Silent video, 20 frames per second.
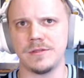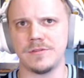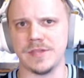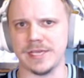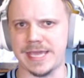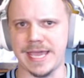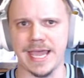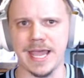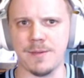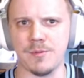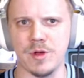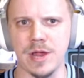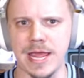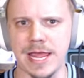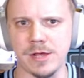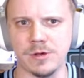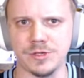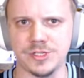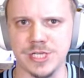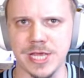the camera
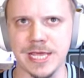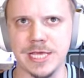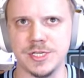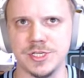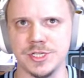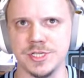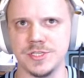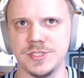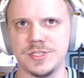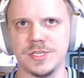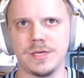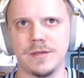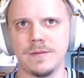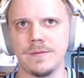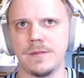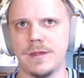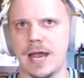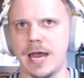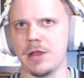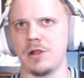angle changes.
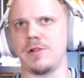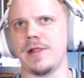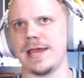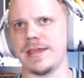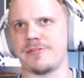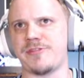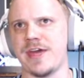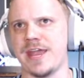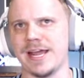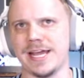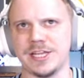I don't like that.